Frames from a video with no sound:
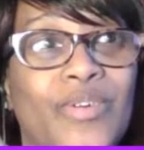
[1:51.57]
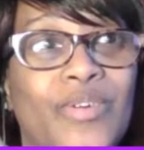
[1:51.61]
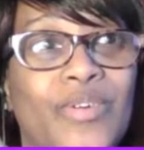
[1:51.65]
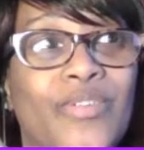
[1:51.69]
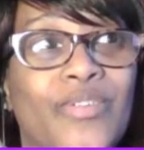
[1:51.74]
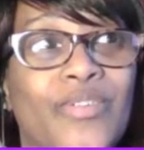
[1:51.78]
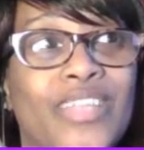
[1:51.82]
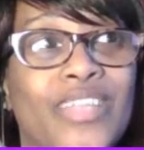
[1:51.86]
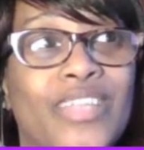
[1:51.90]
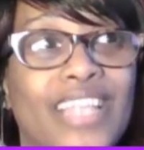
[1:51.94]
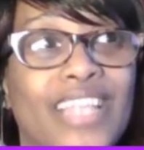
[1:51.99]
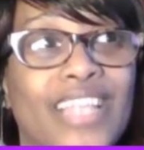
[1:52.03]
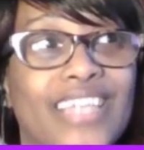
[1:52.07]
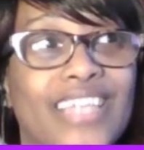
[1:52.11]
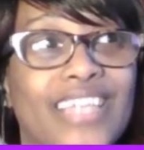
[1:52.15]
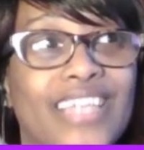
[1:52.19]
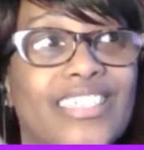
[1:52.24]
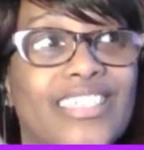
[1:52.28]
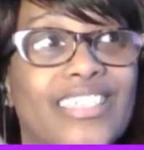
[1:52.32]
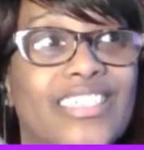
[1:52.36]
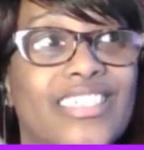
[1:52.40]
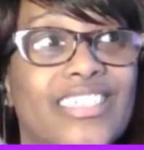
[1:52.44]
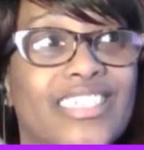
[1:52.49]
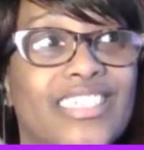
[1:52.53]

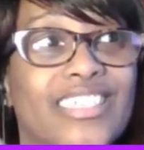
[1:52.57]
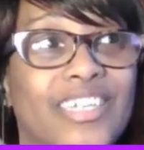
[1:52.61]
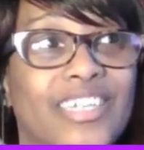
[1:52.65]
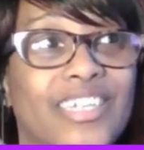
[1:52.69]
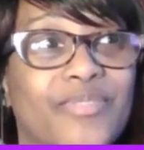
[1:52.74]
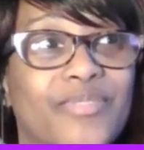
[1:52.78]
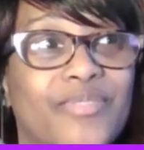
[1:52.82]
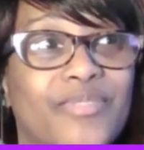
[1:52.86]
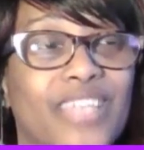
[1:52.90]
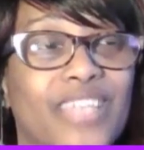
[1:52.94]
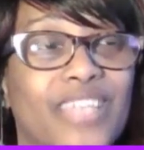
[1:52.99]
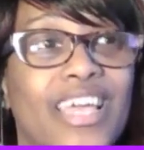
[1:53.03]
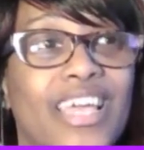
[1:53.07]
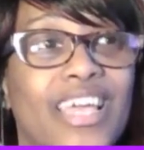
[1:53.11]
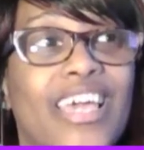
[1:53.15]
relationships,